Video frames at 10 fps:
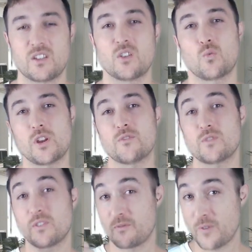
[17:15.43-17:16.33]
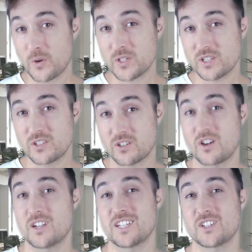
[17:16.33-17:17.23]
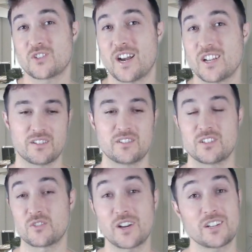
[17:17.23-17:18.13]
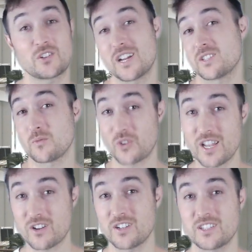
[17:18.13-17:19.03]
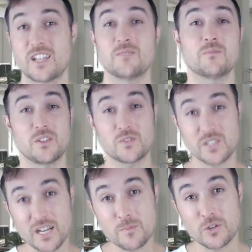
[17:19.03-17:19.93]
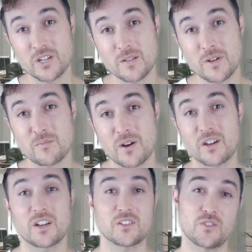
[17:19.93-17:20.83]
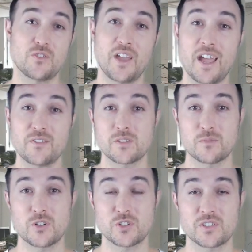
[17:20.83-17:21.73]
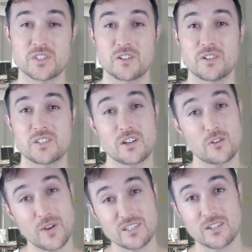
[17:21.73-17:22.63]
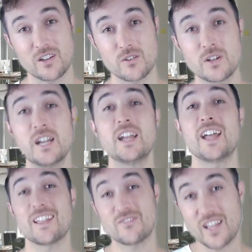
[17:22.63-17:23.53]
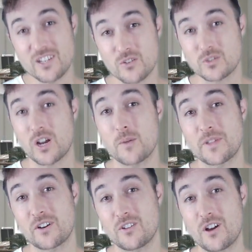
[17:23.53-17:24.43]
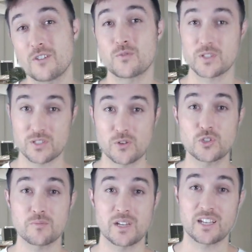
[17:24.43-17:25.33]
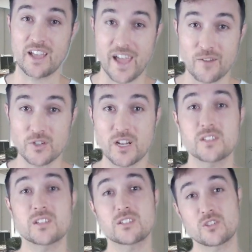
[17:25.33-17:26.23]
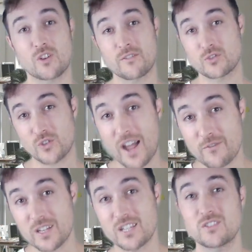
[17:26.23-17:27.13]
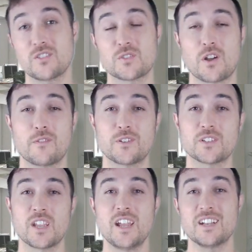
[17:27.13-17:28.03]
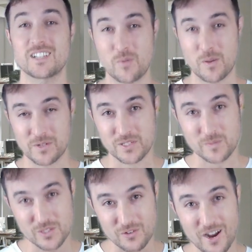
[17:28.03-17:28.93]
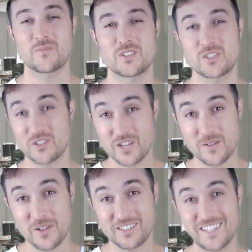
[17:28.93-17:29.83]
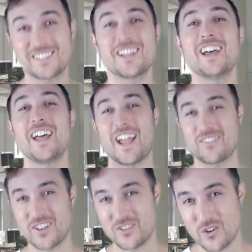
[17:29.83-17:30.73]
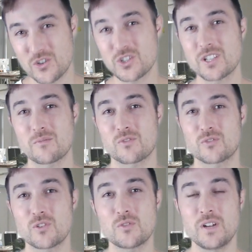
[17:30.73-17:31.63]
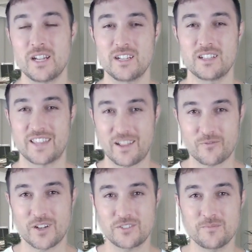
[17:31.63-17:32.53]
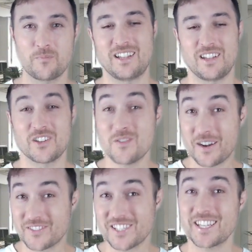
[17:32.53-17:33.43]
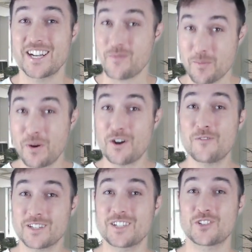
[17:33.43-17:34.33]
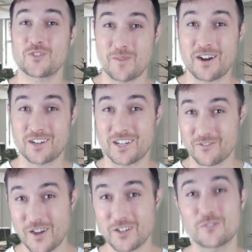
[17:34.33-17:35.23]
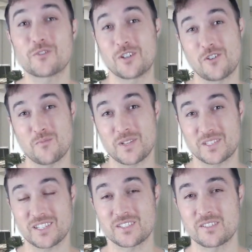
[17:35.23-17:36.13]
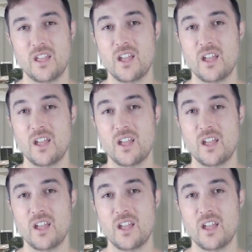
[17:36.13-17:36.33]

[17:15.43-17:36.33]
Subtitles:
where you've focused on your content strategy to create some great content, you've set up your email marketing so you have some nurture series that are ready to go, and then you top that all off with social media advertising to drive traffic into those offers, to get people to subscribe to your email list, and then nurture them through that funnel, you might have just set up the perfect digital marketing funnel for your own business.